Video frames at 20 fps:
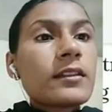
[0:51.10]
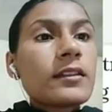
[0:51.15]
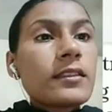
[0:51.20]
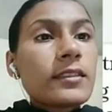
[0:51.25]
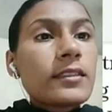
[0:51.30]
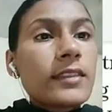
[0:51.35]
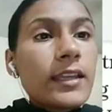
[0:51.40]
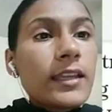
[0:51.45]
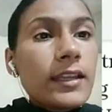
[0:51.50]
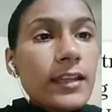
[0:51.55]

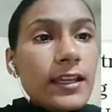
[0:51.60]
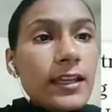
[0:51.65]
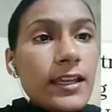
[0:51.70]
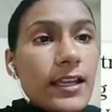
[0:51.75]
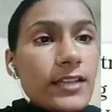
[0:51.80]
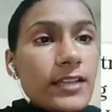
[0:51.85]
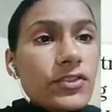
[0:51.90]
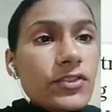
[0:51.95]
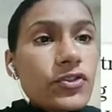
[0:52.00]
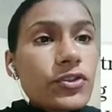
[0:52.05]
The
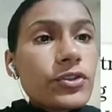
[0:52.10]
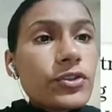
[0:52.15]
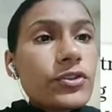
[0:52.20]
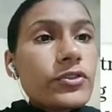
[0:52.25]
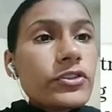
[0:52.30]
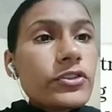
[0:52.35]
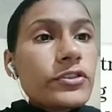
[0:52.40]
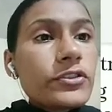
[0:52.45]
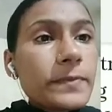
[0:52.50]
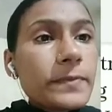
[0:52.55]
next,
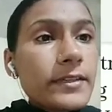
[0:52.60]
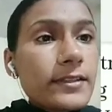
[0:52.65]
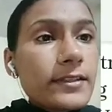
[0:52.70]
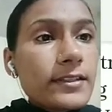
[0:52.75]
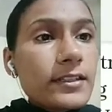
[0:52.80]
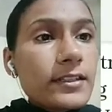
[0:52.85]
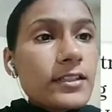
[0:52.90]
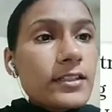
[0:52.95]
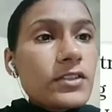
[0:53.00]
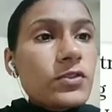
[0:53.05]
use
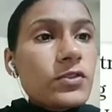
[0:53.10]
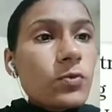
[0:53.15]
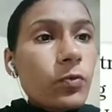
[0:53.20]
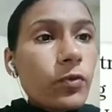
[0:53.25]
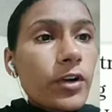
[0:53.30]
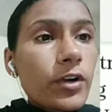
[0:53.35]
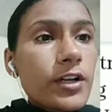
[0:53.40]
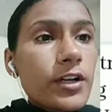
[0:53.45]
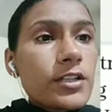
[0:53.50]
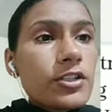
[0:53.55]
pieces
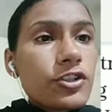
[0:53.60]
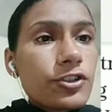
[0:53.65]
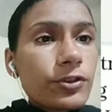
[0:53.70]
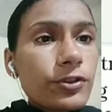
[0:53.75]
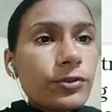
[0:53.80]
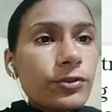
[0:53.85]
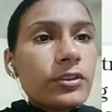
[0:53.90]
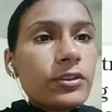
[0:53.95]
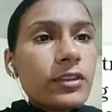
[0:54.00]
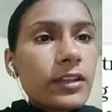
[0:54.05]
1,
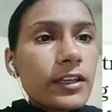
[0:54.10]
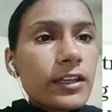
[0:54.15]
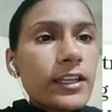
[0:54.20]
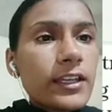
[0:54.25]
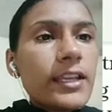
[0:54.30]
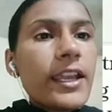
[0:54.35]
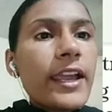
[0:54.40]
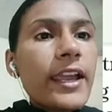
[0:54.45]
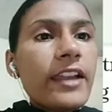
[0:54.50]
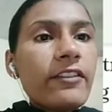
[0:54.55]
2,
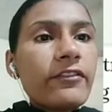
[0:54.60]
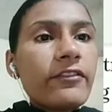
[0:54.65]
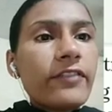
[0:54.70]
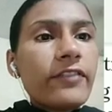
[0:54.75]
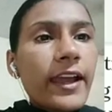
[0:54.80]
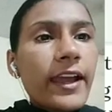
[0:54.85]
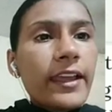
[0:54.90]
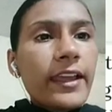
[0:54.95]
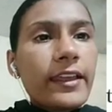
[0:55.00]
3 and 5.